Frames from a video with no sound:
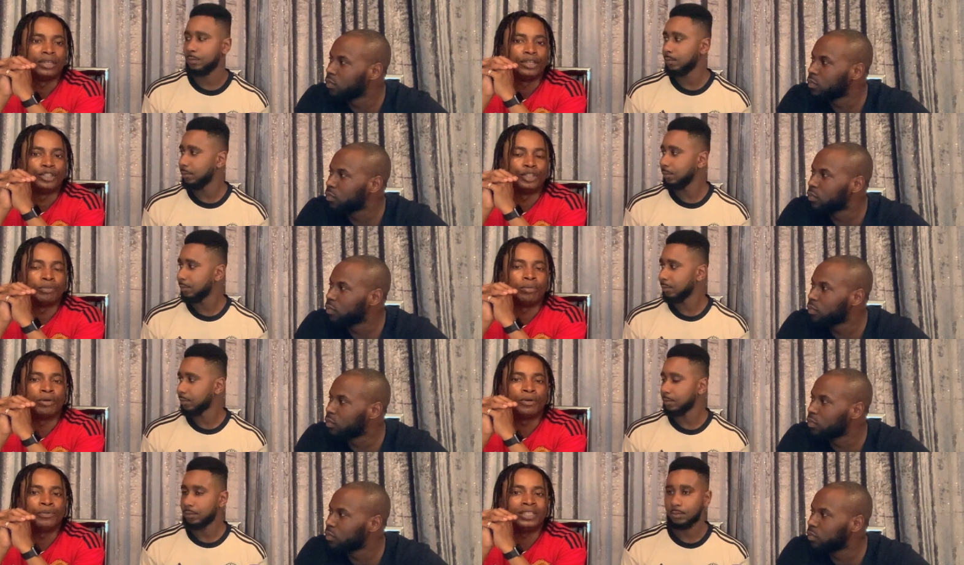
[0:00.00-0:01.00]
Speaker 1: Mm-hmm. Do you
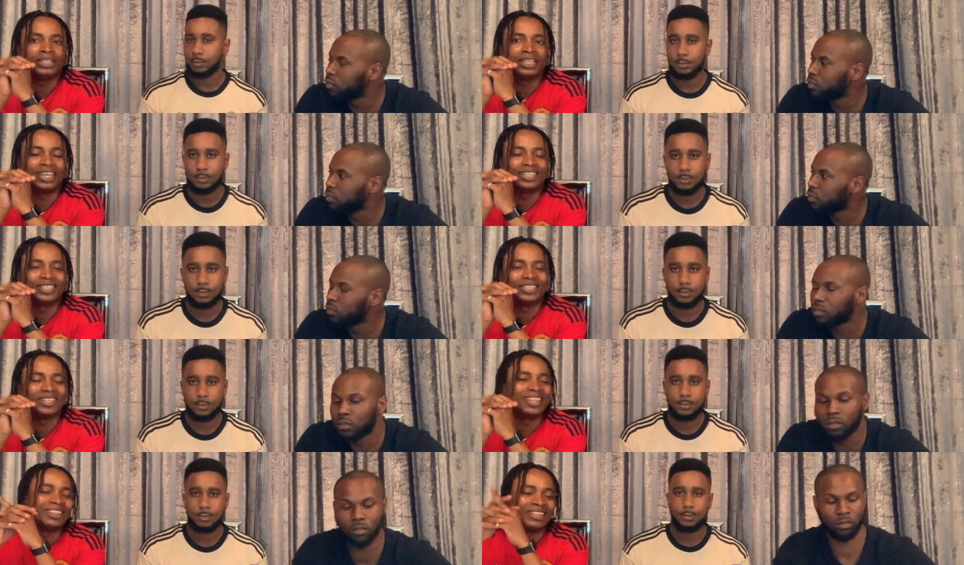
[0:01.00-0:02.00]
remember we said
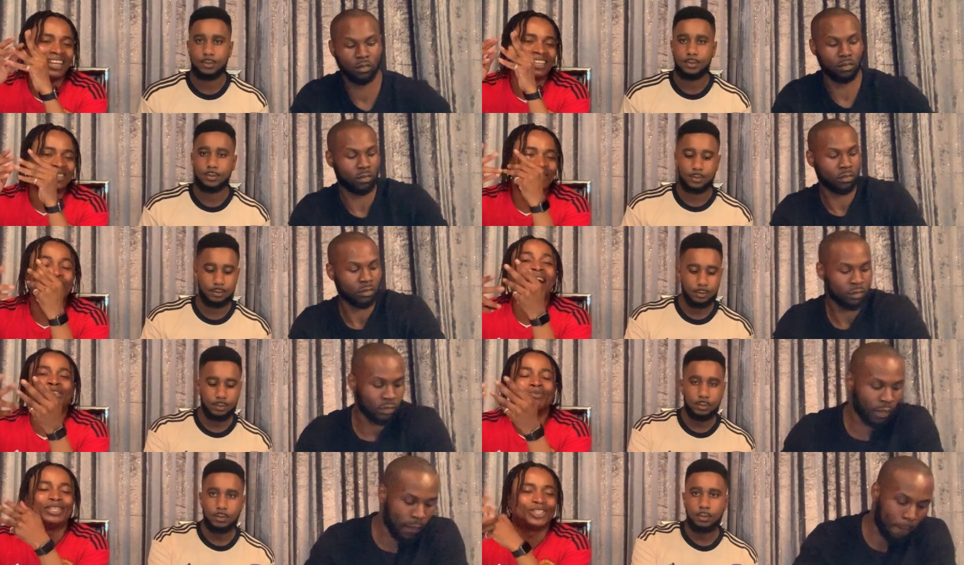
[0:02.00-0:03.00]
uh, you
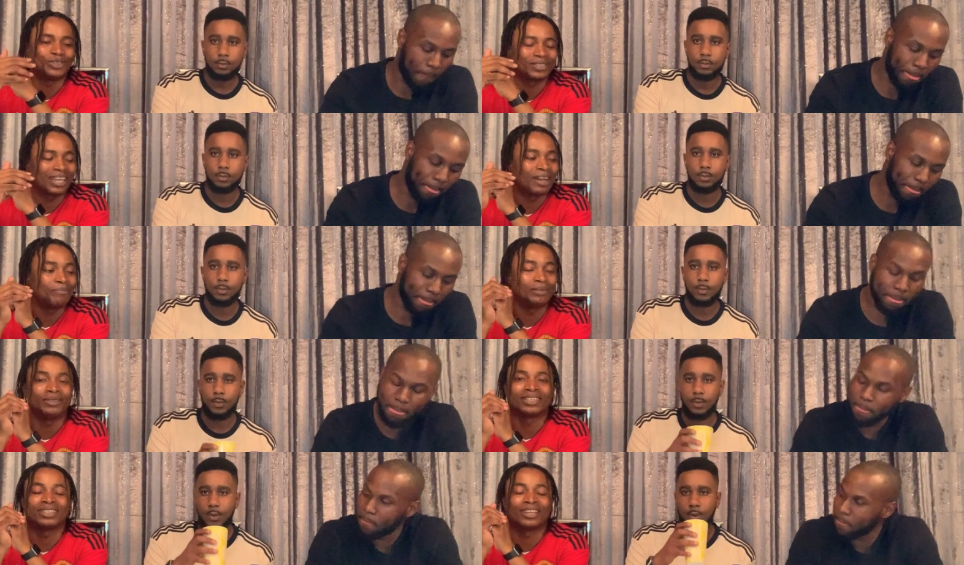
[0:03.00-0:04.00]
actually made a joke that made
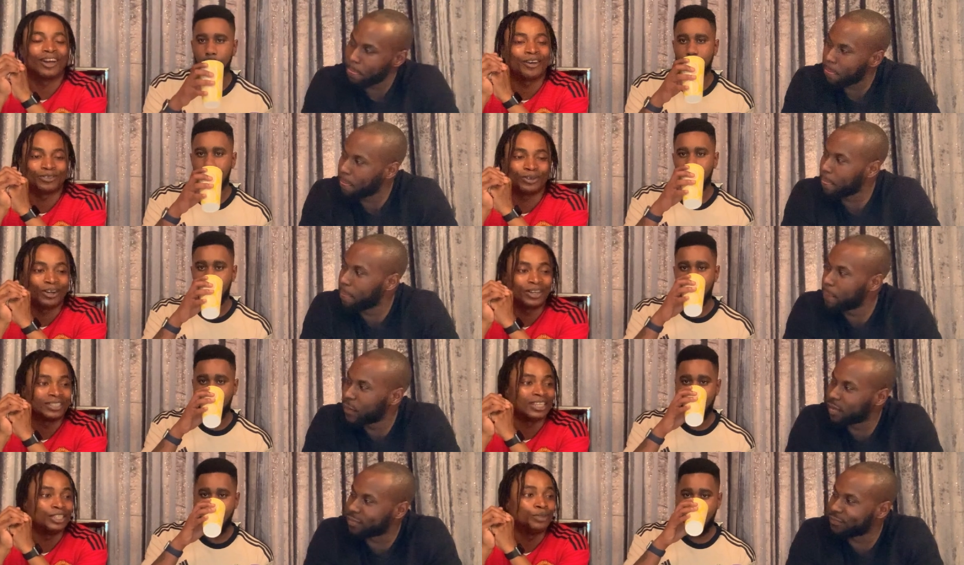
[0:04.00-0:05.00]
me laugh so hard
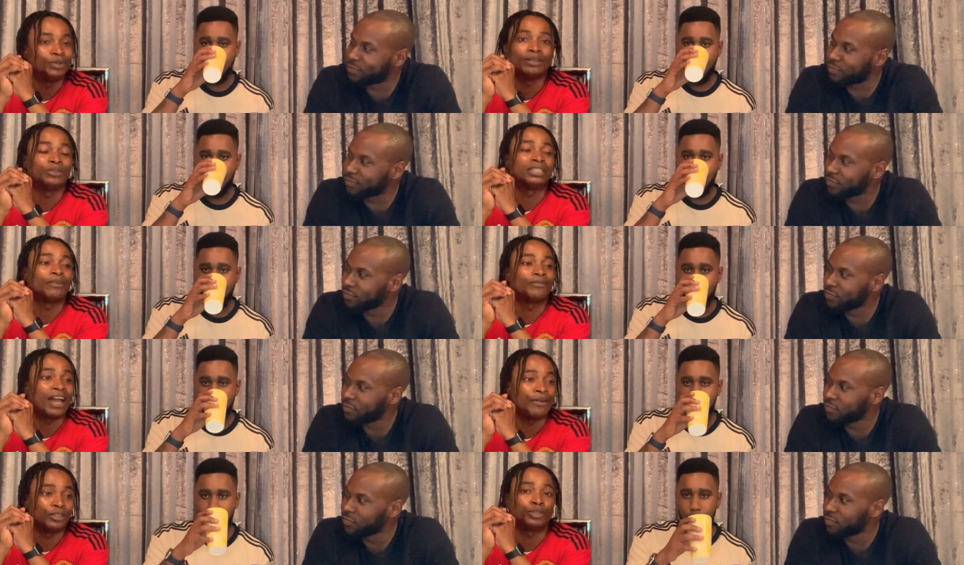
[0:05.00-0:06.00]
saying you wouldn't even sell
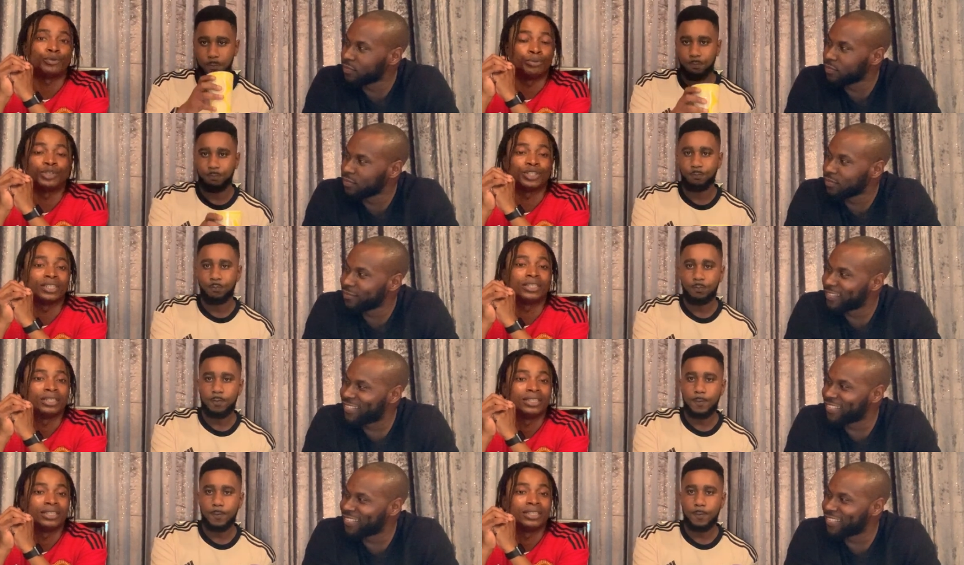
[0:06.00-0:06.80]
virus to Real Madrid.